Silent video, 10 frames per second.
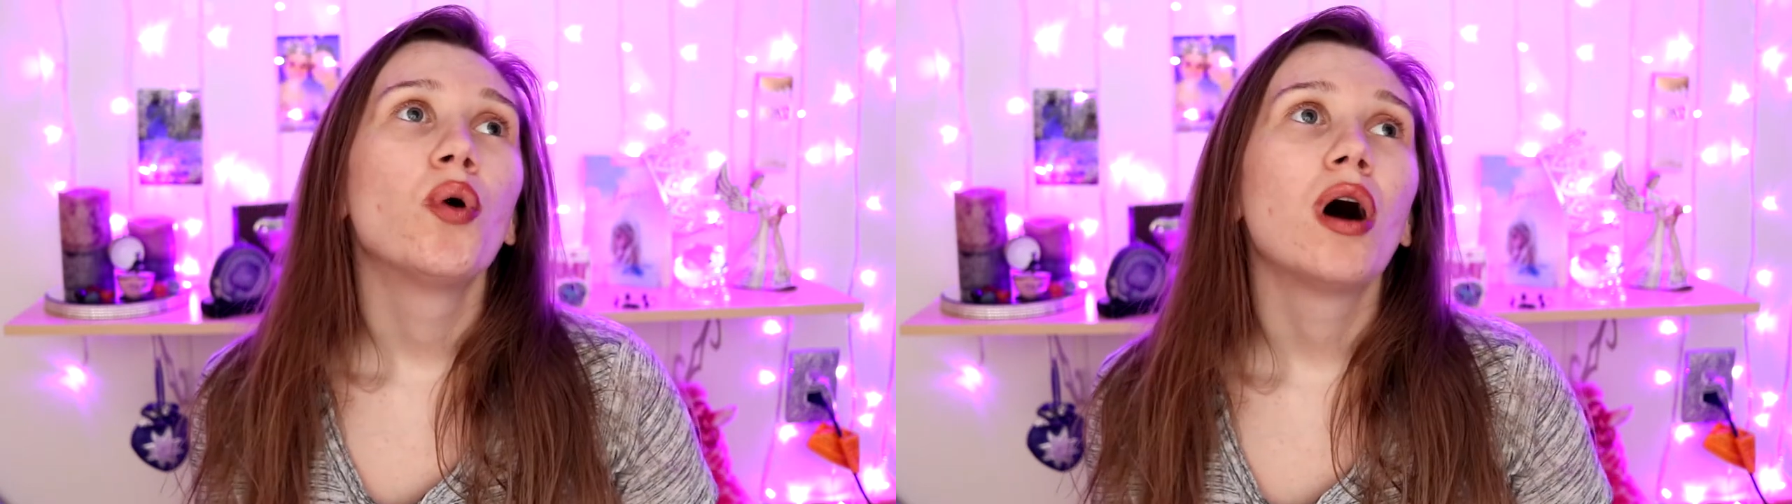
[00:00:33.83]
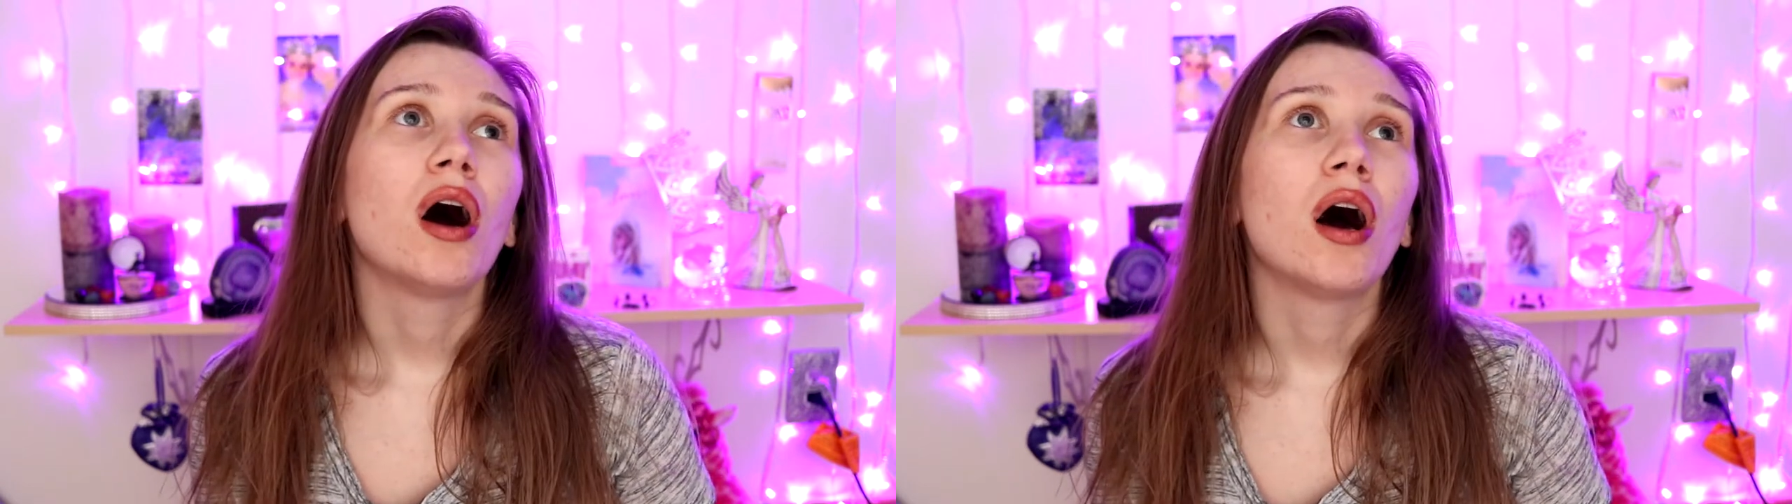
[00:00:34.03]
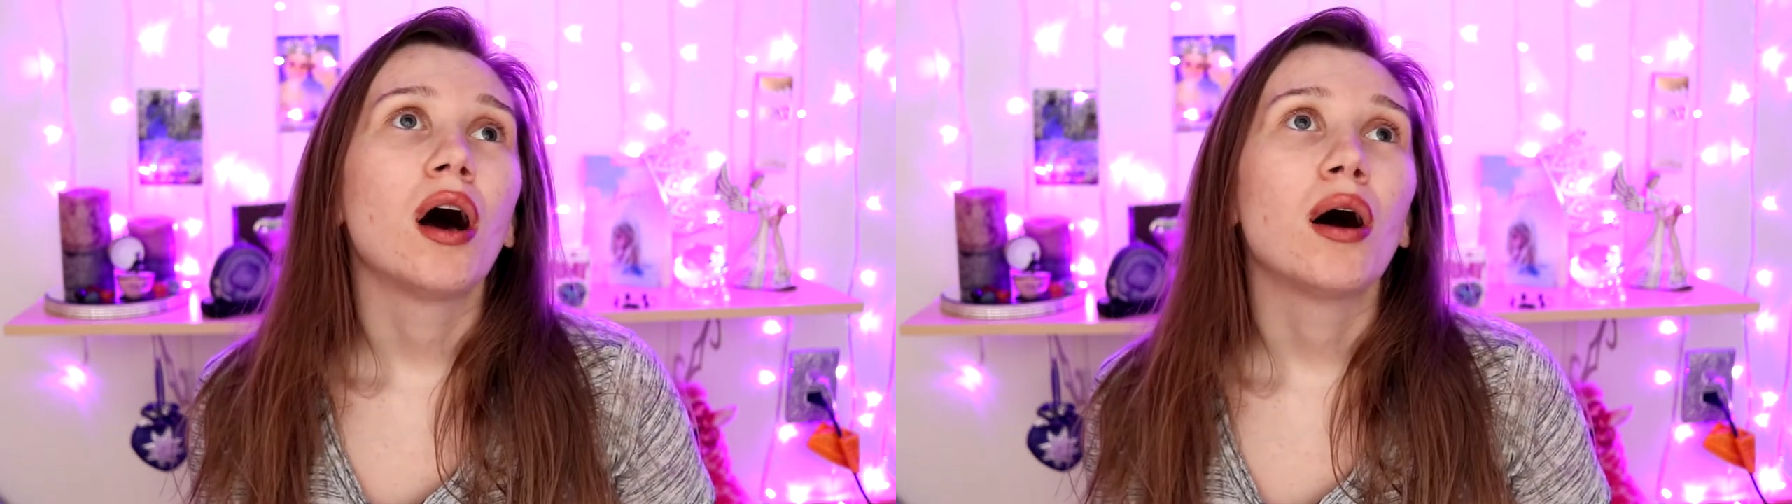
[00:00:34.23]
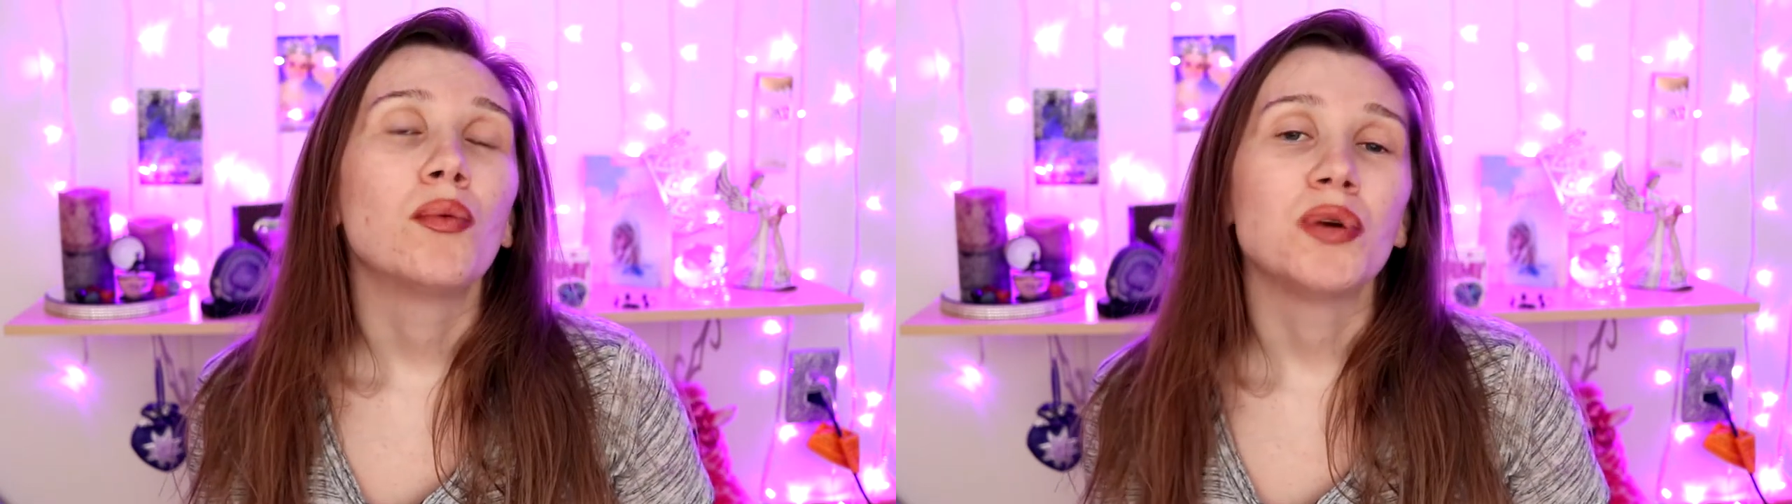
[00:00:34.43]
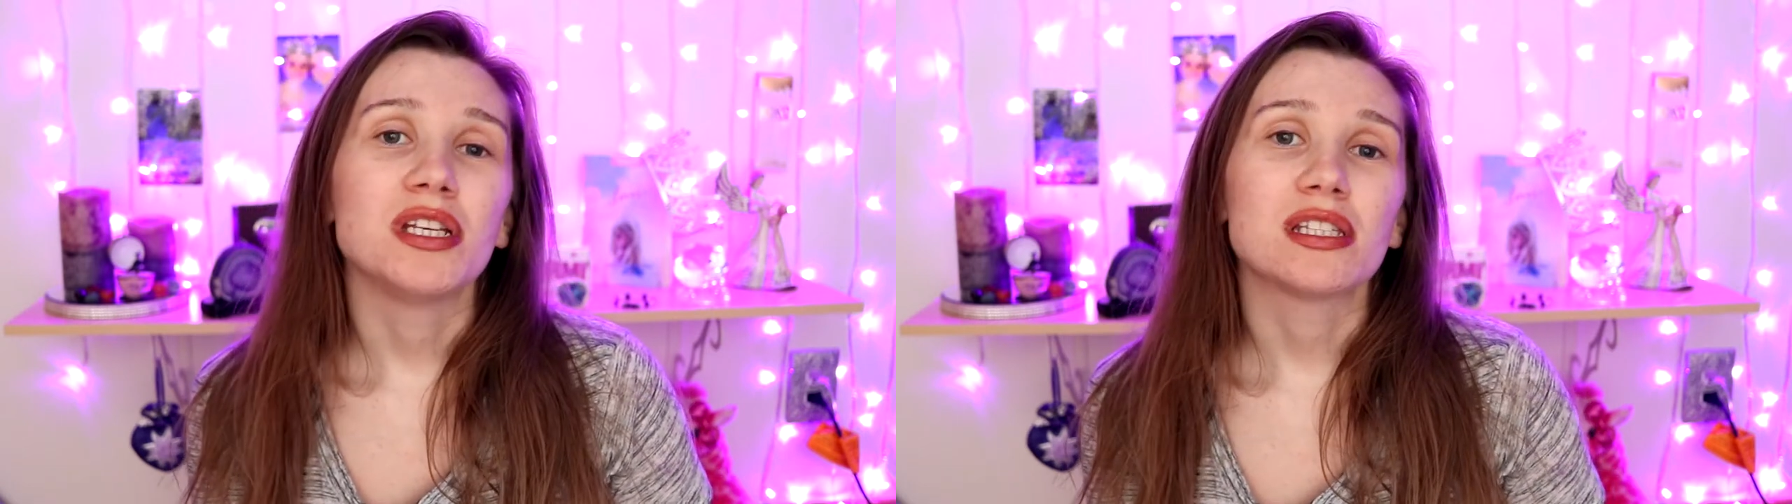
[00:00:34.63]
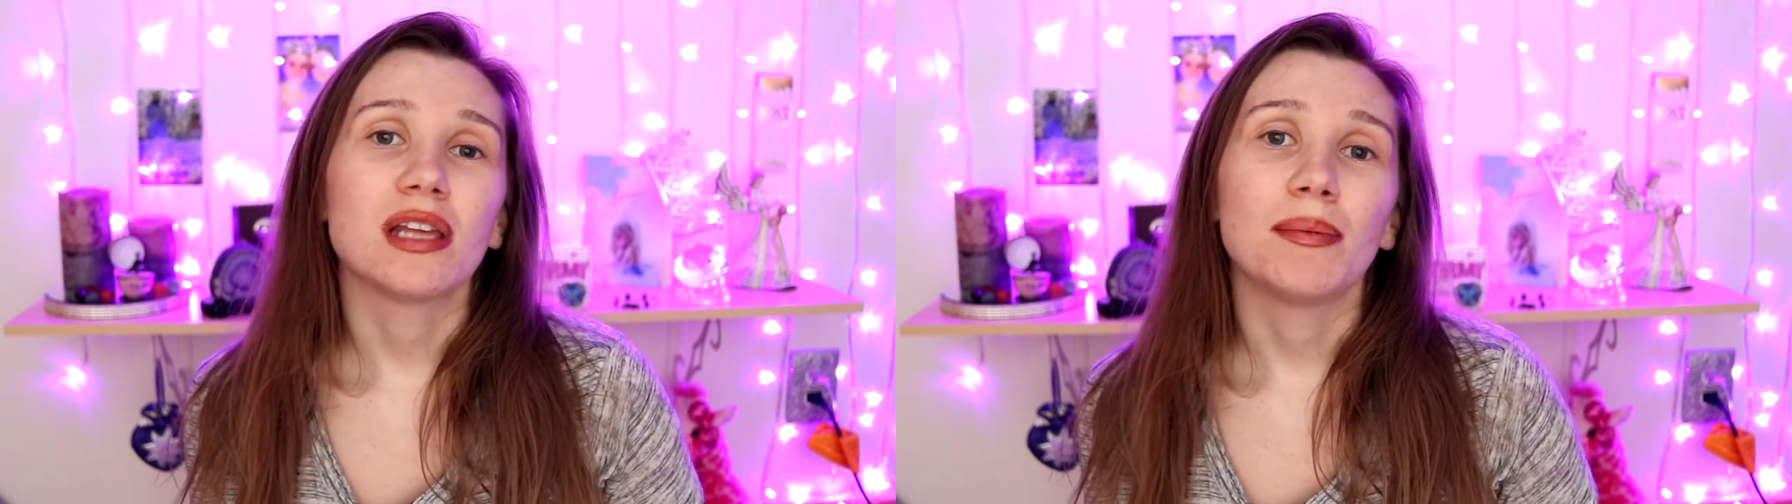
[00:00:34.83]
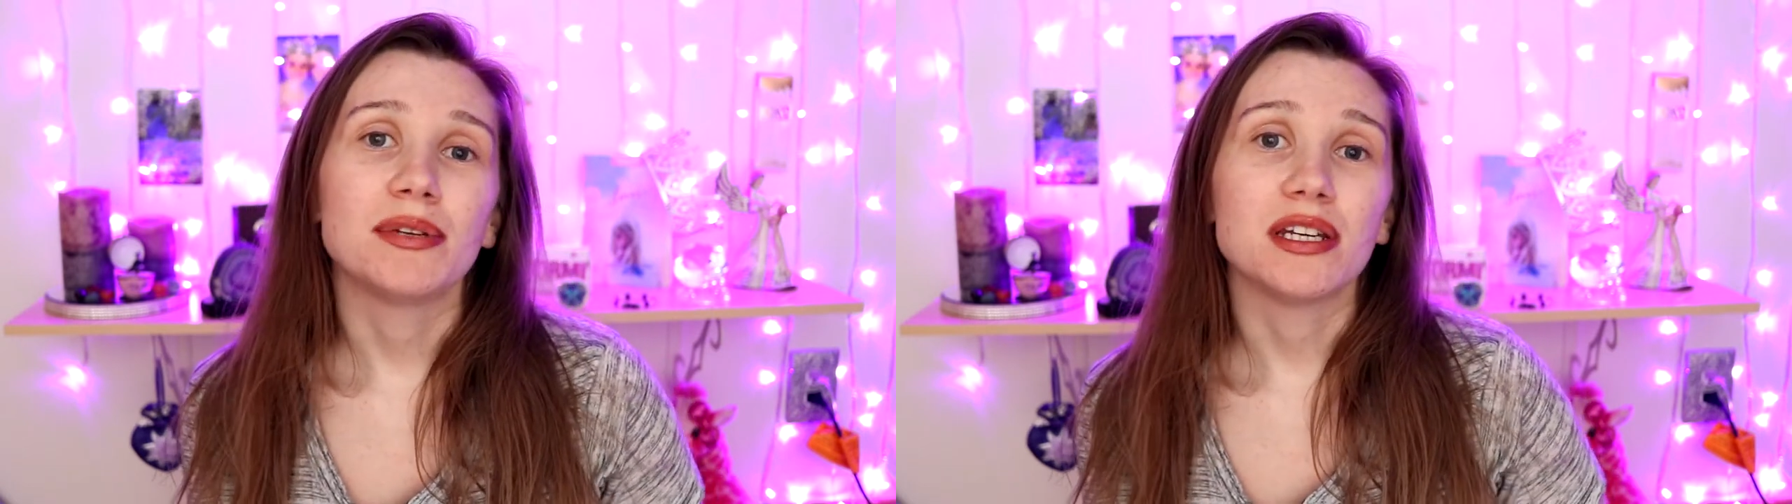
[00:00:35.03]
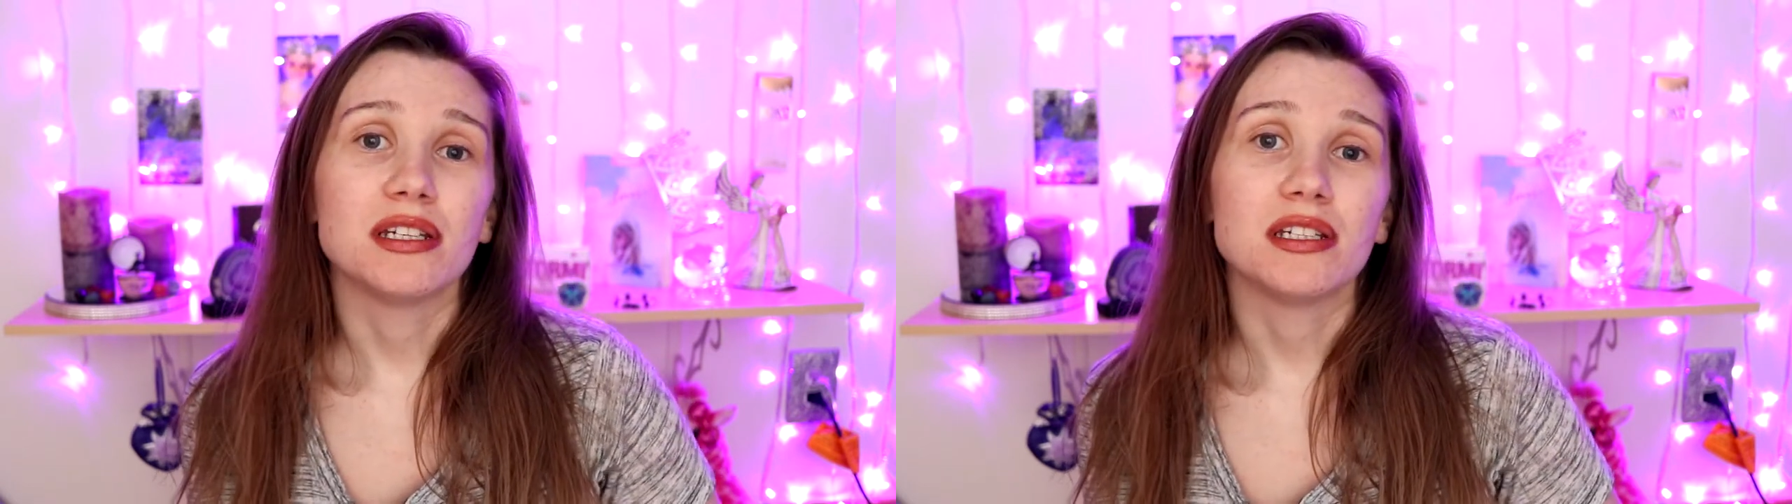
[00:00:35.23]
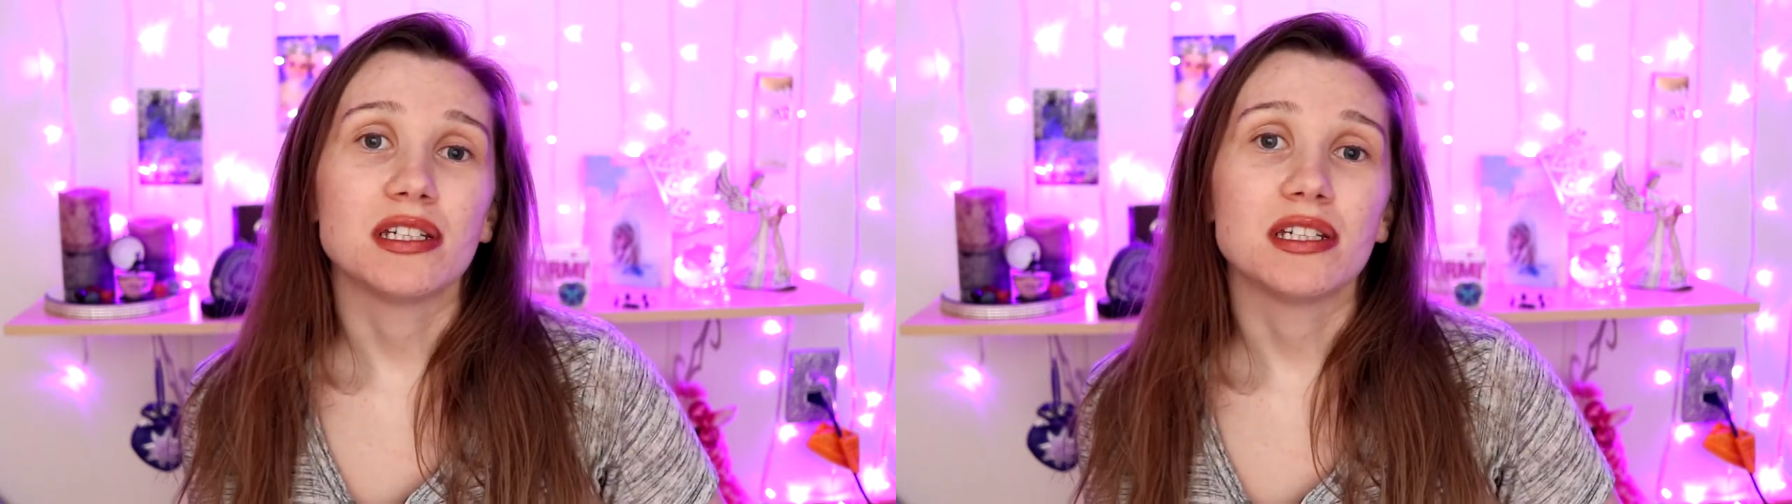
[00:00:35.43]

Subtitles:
we slept in